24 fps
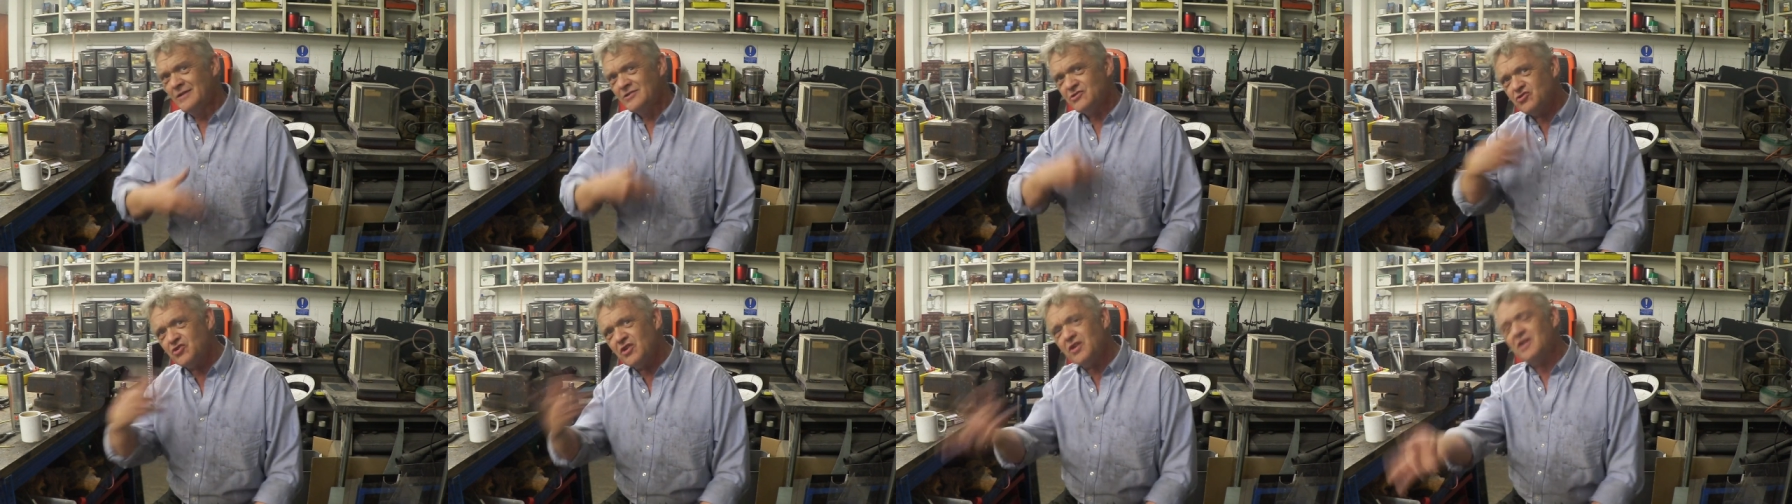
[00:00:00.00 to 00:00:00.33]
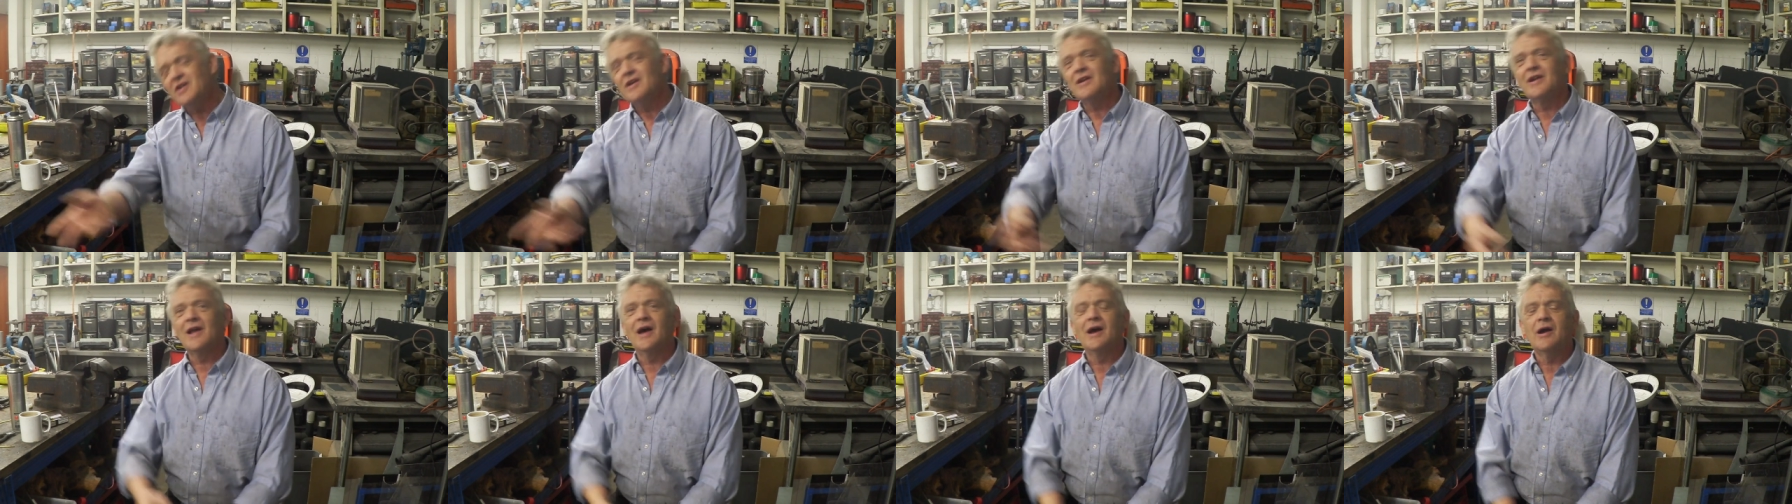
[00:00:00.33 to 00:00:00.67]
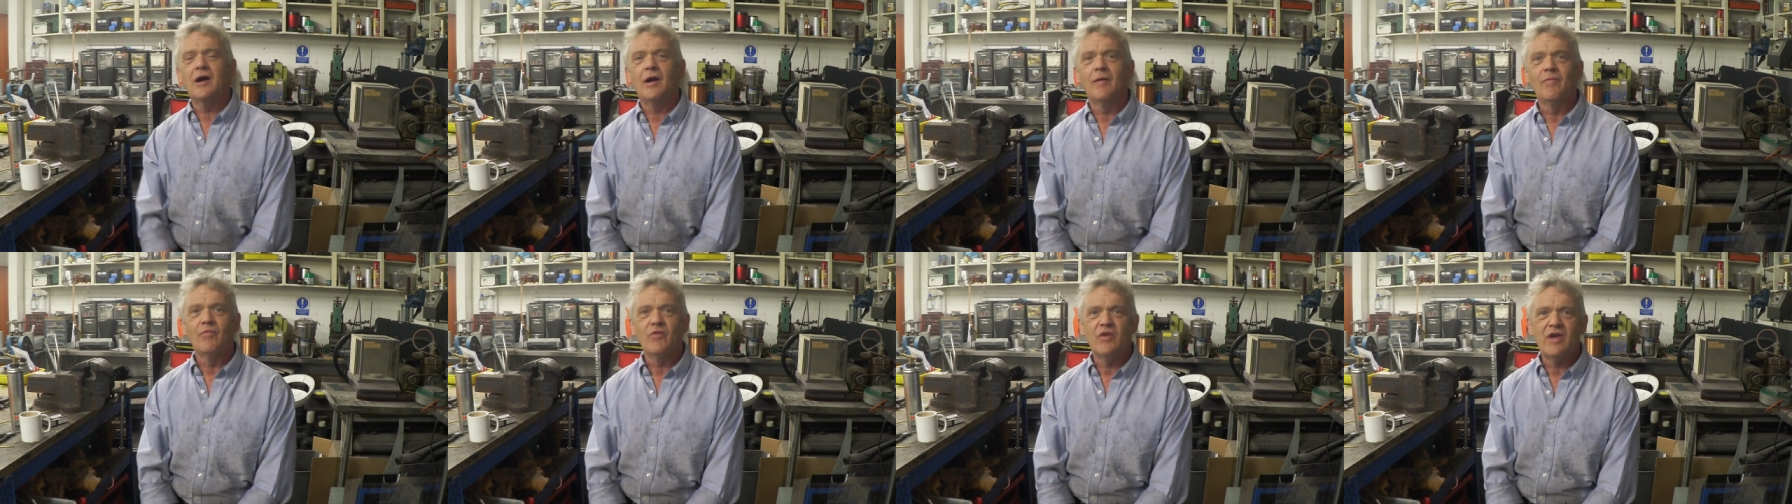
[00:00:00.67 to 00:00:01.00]
sticking a
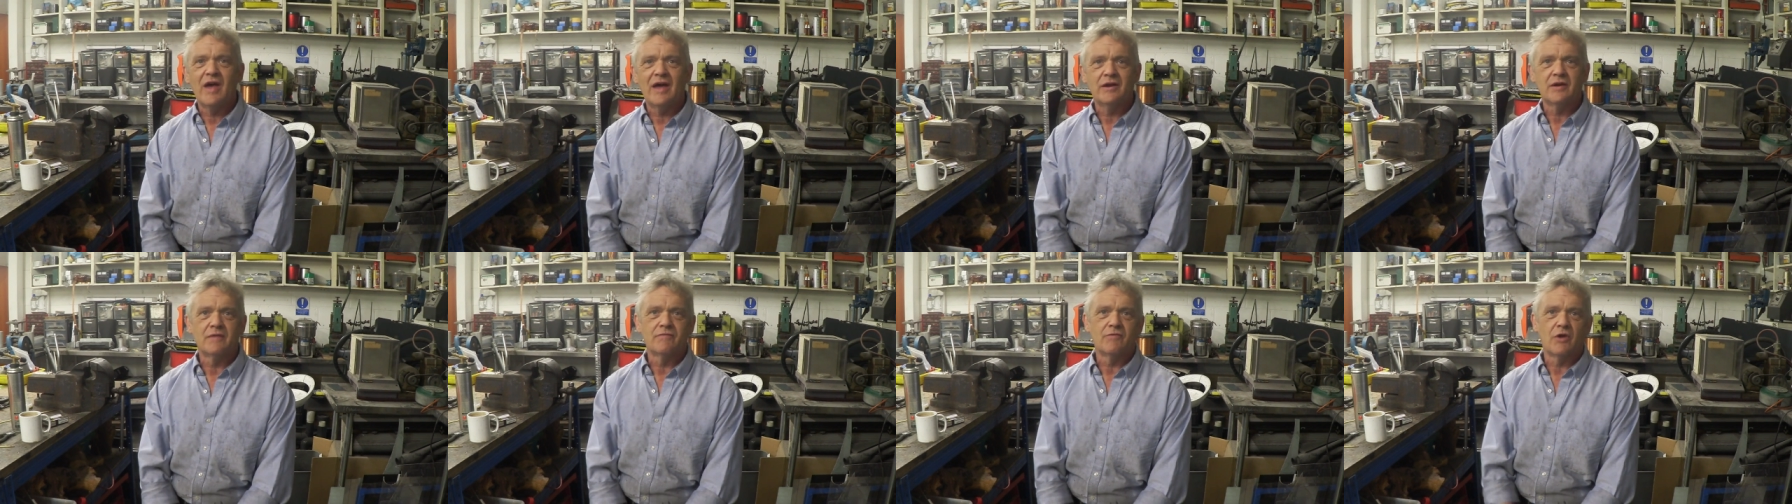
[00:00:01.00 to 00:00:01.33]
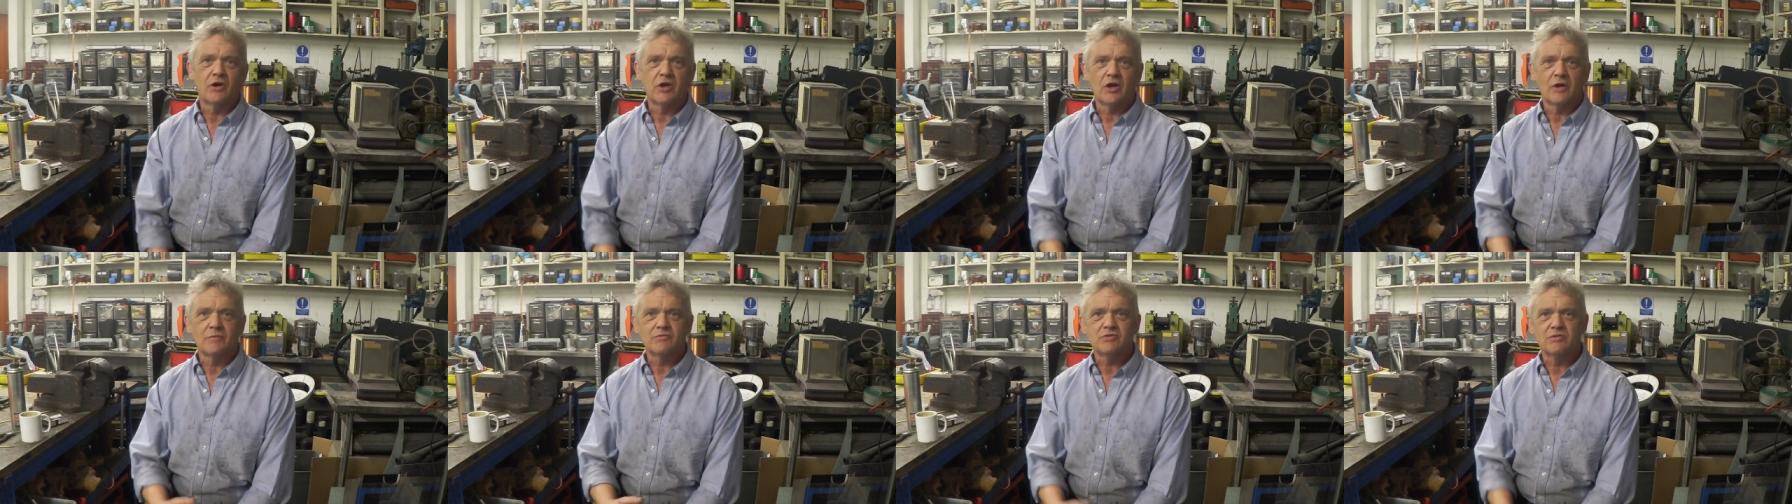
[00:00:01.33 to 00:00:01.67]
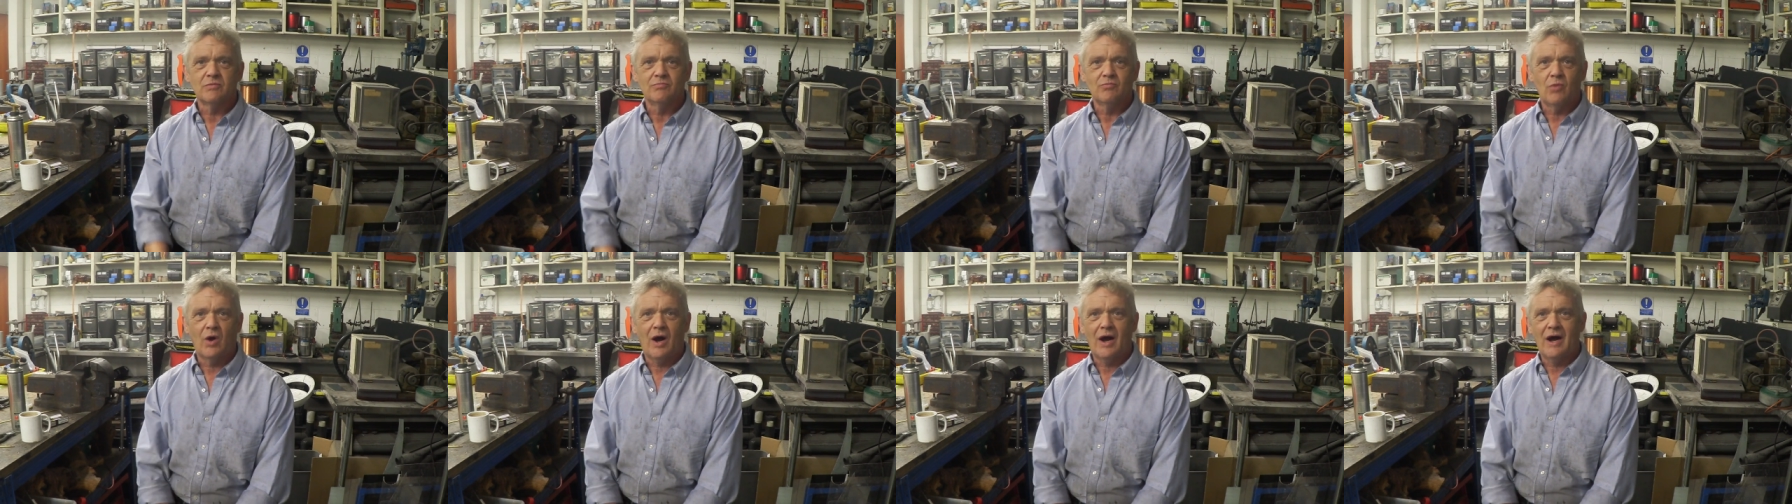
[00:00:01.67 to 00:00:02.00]
light on the end and running up
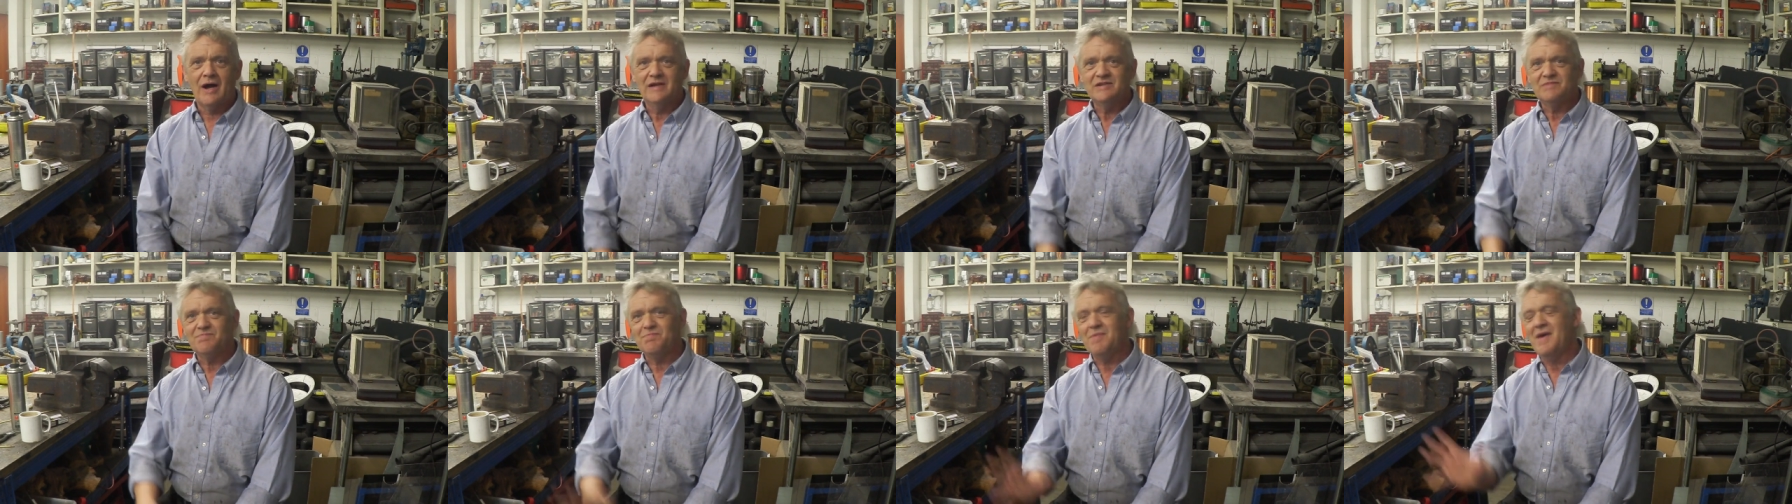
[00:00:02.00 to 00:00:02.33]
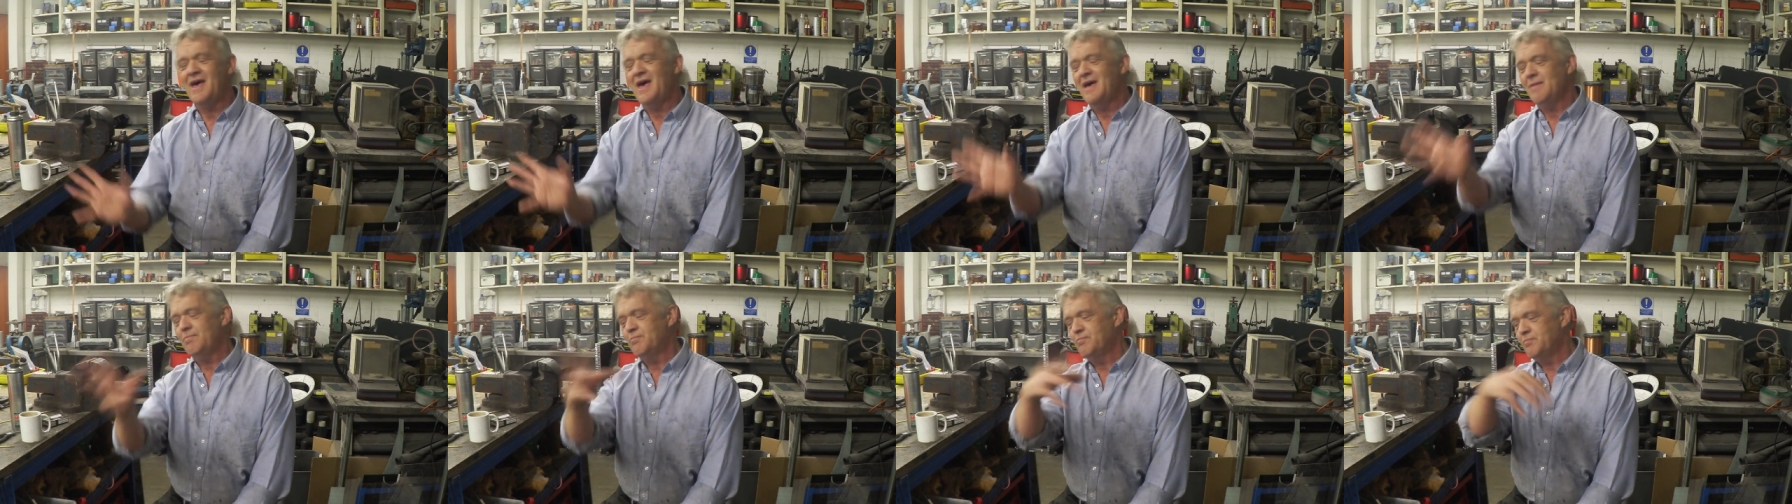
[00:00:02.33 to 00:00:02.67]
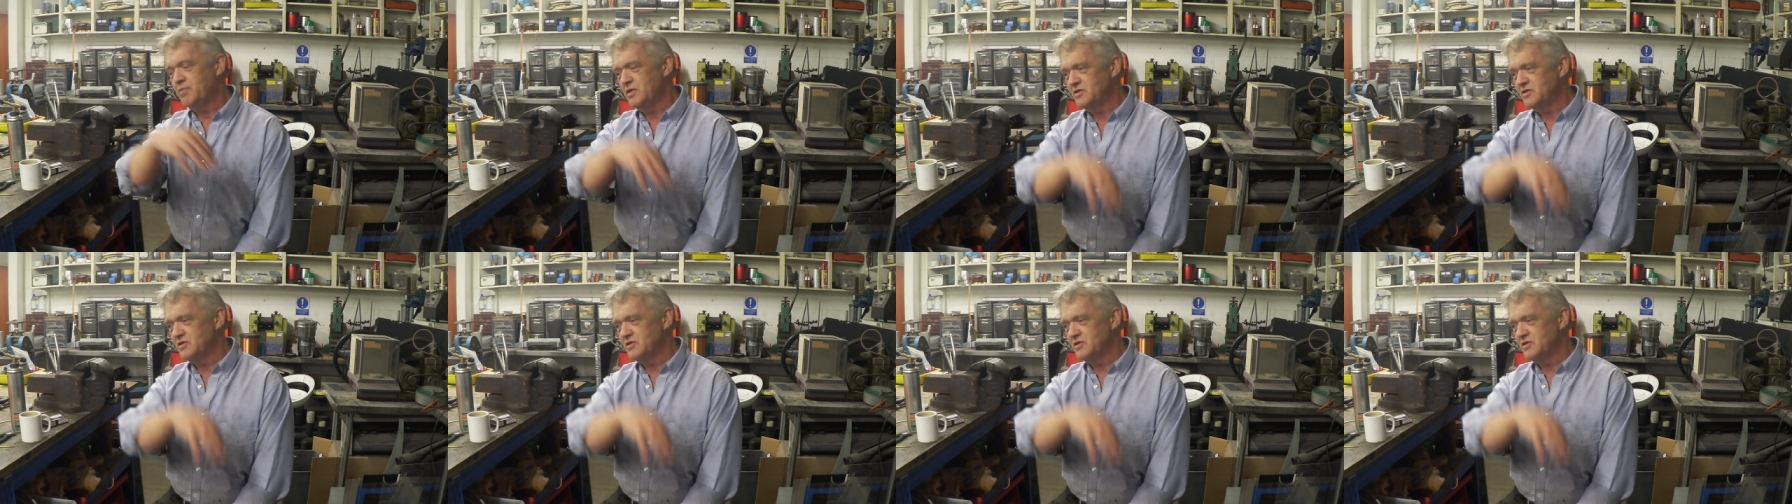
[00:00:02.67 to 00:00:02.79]
some wires, bleh,